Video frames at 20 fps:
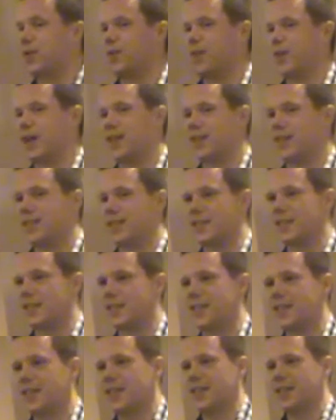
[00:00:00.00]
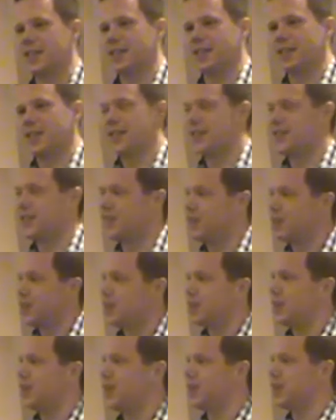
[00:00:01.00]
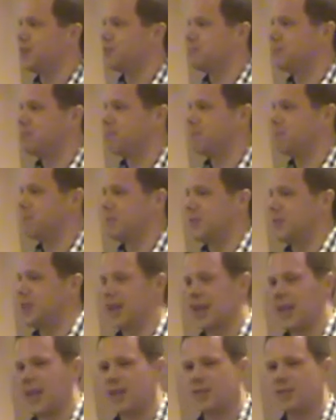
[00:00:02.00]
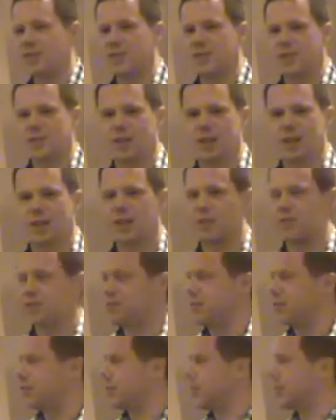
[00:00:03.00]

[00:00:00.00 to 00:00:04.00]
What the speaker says: at why it isn't. Simply being your house, your home, your